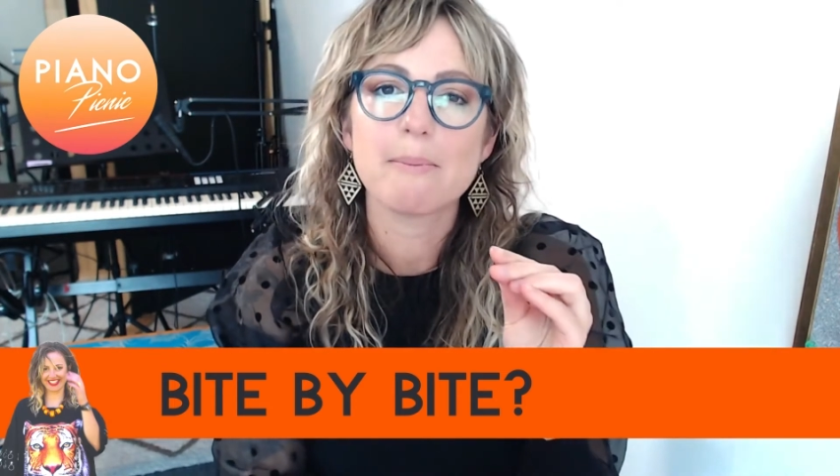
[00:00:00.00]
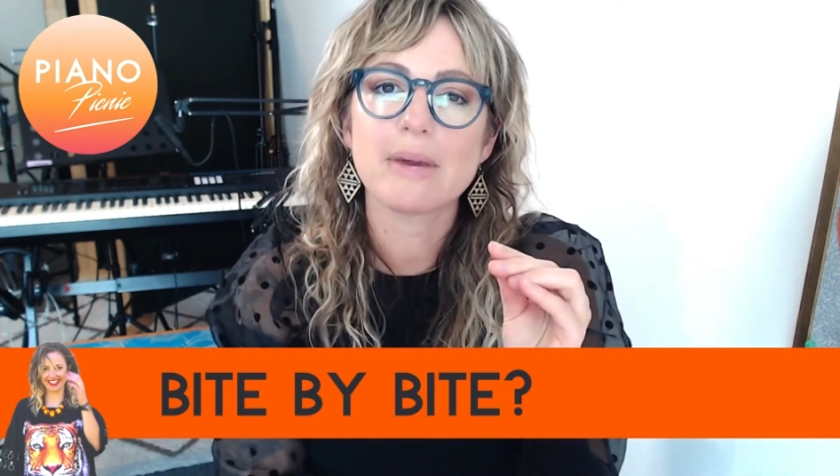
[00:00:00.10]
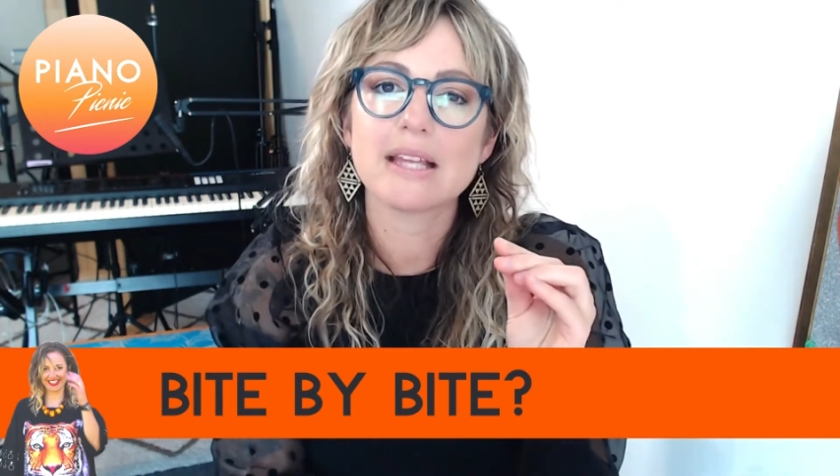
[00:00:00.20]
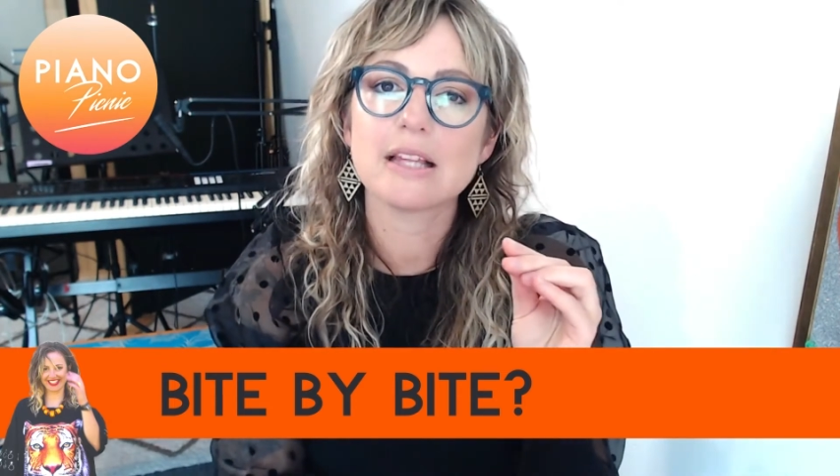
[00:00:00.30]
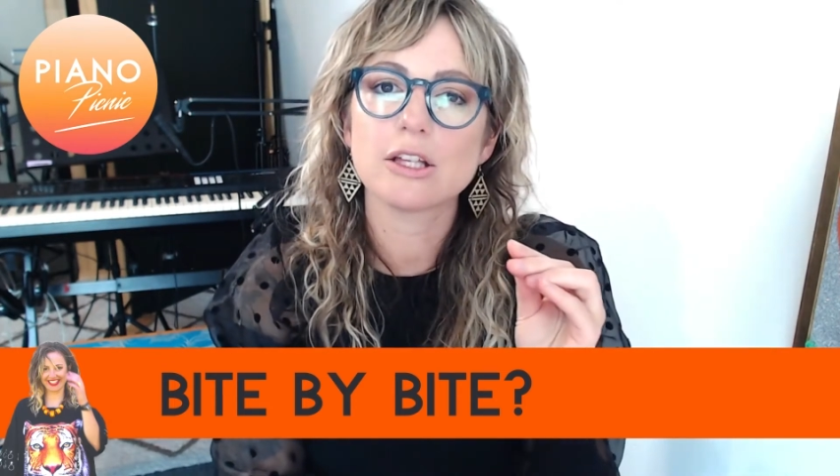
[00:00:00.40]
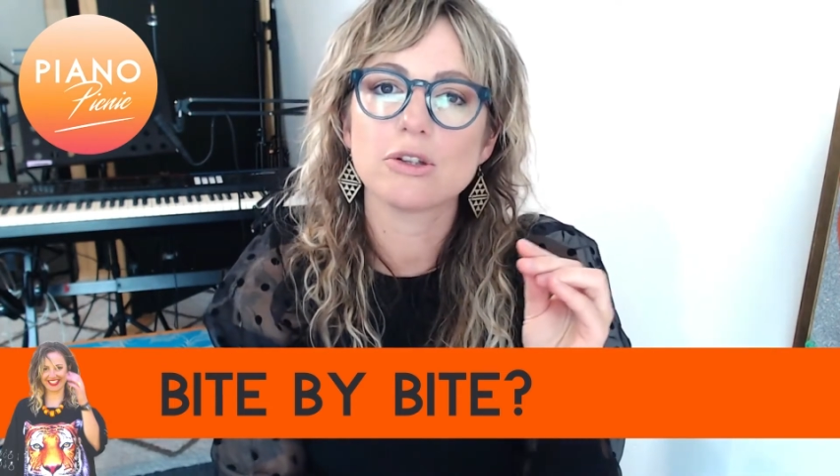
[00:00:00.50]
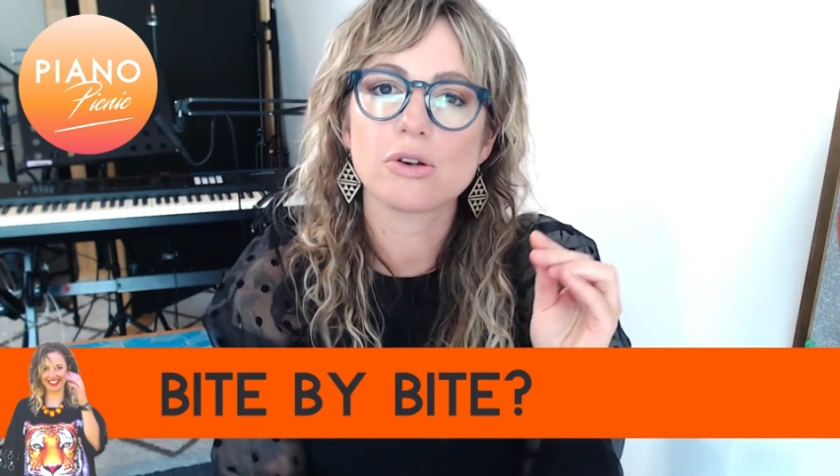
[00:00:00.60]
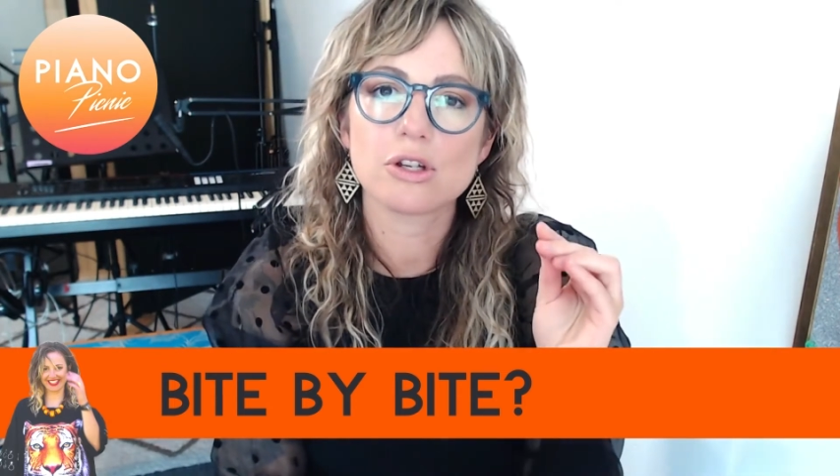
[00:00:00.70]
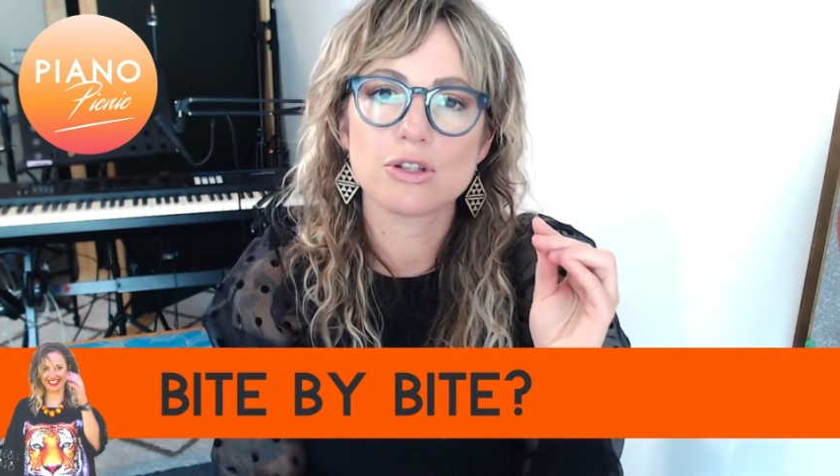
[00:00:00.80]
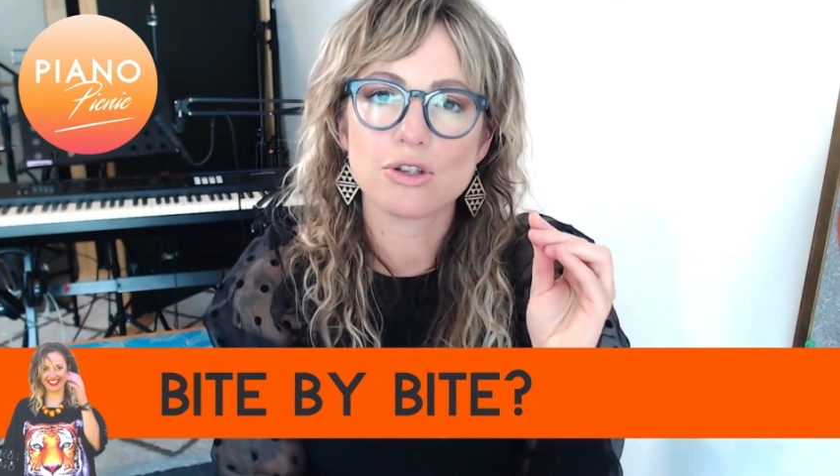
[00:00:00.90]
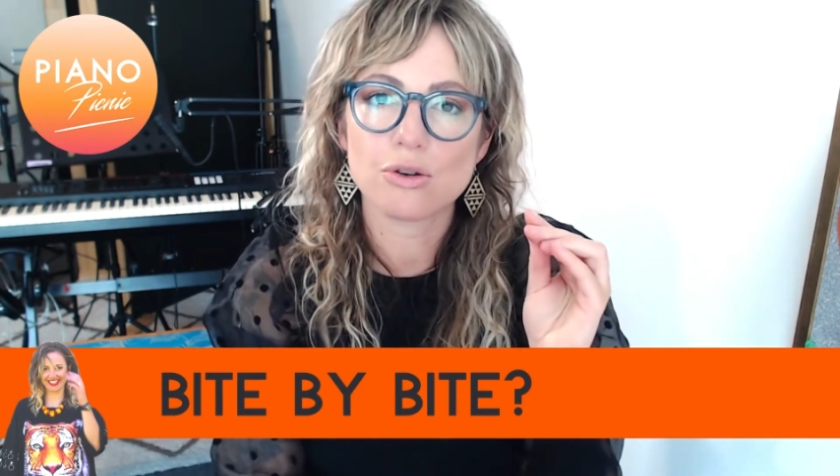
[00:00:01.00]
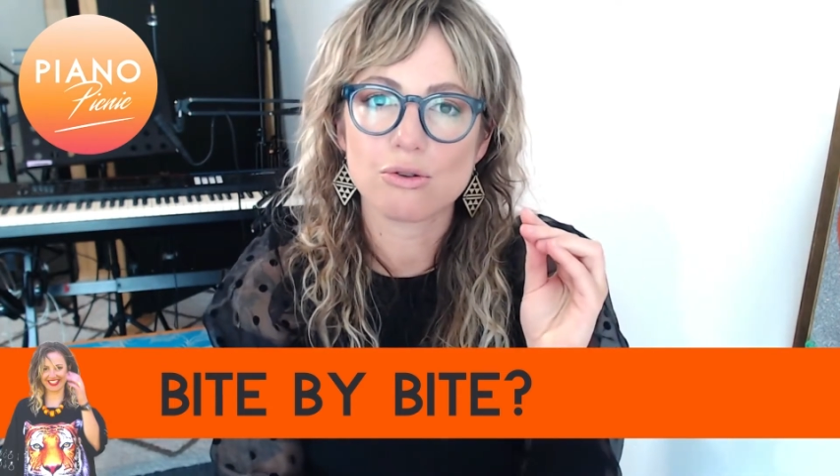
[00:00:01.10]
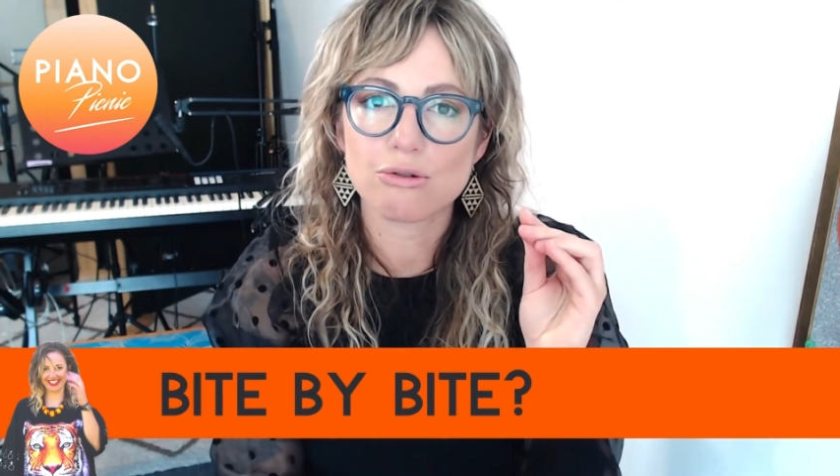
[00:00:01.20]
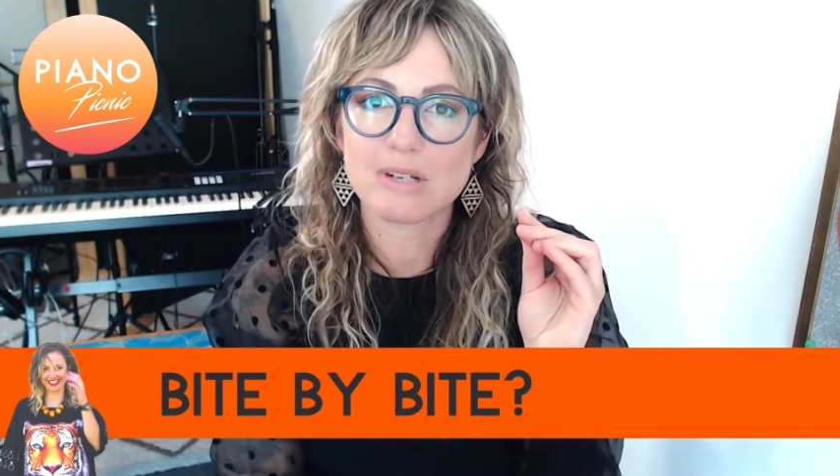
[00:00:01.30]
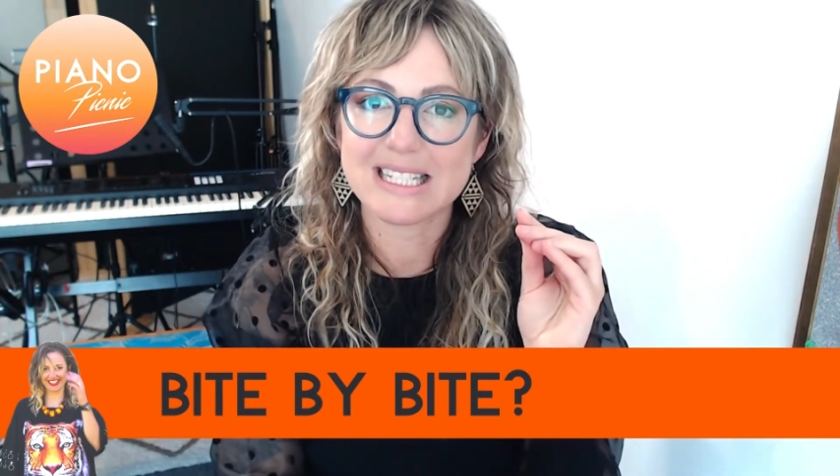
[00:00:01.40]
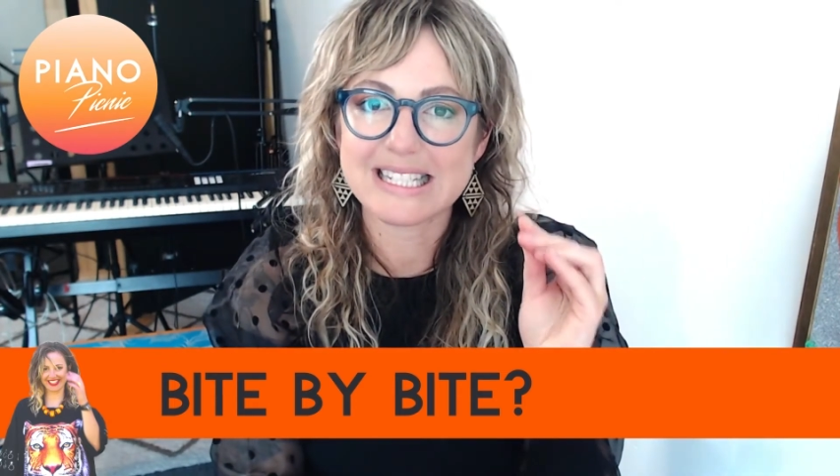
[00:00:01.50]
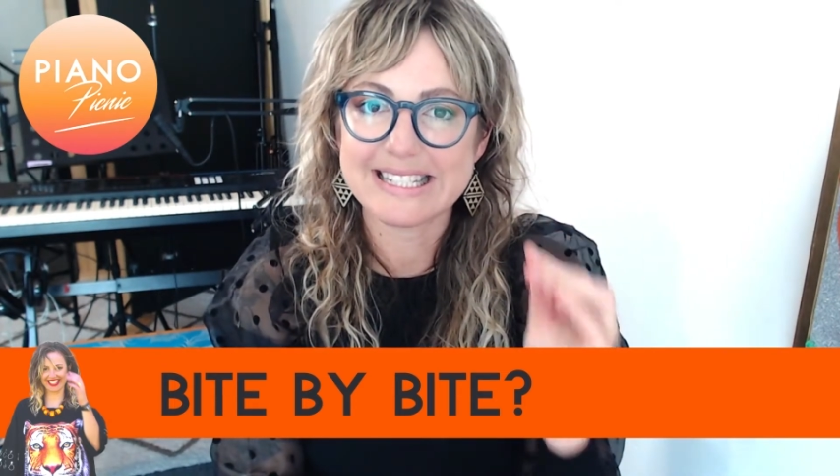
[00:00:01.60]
mean that you can do